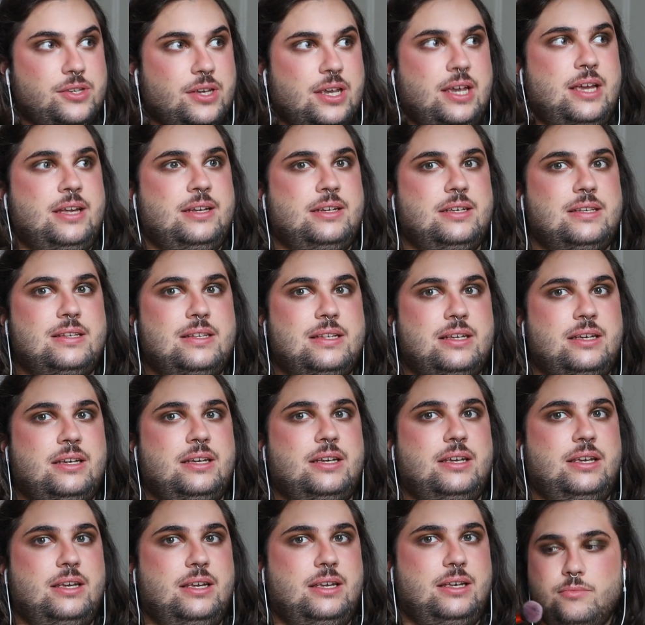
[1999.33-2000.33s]
again, it's
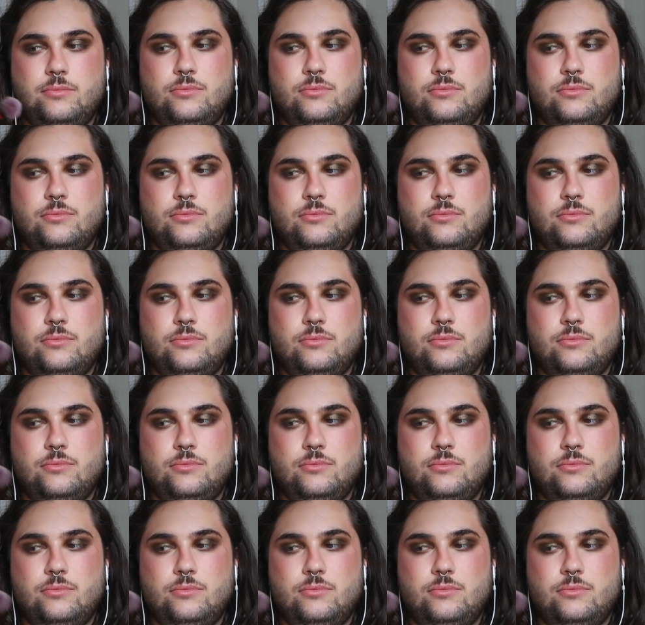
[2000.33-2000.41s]
like,